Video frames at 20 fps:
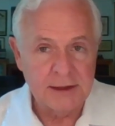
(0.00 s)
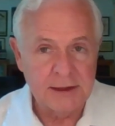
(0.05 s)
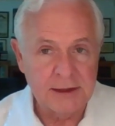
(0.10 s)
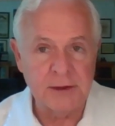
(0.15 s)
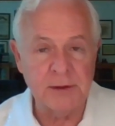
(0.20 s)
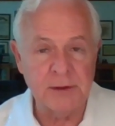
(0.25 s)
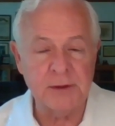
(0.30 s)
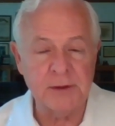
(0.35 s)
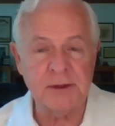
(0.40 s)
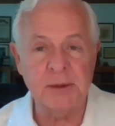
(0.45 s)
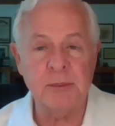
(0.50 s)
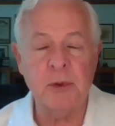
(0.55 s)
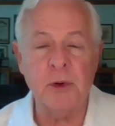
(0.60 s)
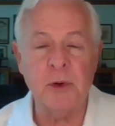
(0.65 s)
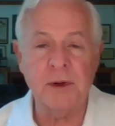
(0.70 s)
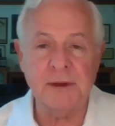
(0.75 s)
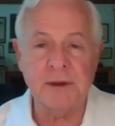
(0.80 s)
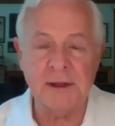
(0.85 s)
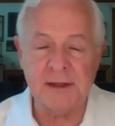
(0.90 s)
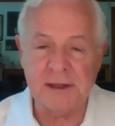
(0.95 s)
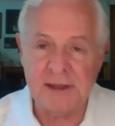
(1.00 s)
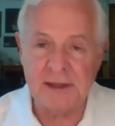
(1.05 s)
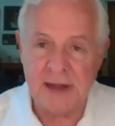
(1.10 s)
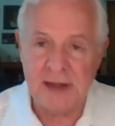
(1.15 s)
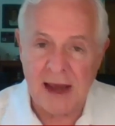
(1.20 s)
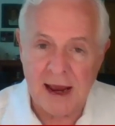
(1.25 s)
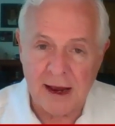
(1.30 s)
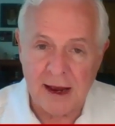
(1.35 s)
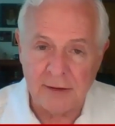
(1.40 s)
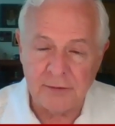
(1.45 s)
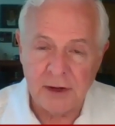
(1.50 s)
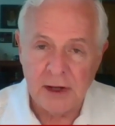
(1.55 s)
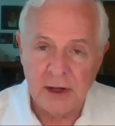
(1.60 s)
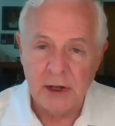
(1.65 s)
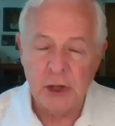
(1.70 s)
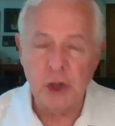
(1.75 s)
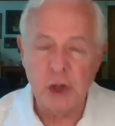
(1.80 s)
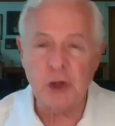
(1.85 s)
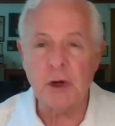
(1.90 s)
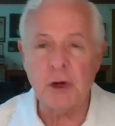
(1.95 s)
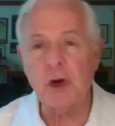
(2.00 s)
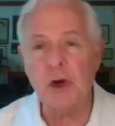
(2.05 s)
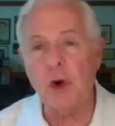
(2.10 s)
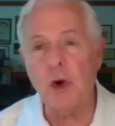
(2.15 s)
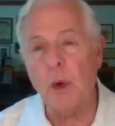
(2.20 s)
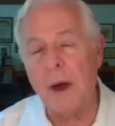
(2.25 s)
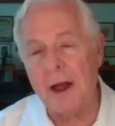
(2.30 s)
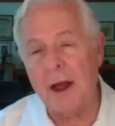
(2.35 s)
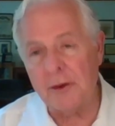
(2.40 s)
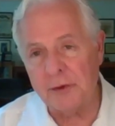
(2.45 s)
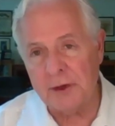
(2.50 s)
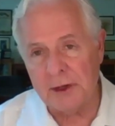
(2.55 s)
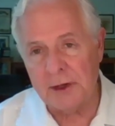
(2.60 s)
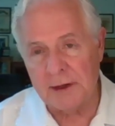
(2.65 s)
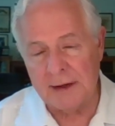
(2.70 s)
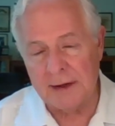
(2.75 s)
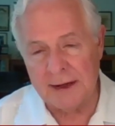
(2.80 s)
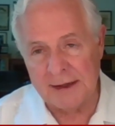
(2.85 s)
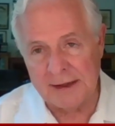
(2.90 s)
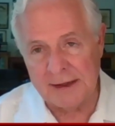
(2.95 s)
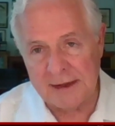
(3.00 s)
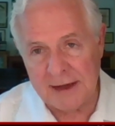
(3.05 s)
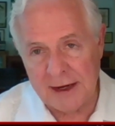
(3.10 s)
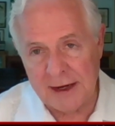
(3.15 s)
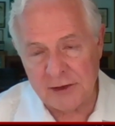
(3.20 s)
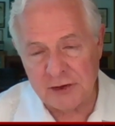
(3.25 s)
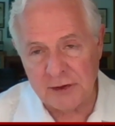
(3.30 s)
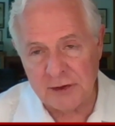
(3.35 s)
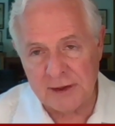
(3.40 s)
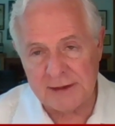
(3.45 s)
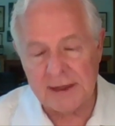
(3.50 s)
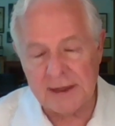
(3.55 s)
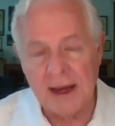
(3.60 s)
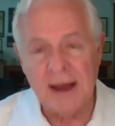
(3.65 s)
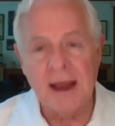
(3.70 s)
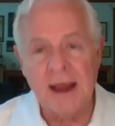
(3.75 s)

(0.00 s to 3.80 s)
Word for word: to support the staff who can go out there and engage in this.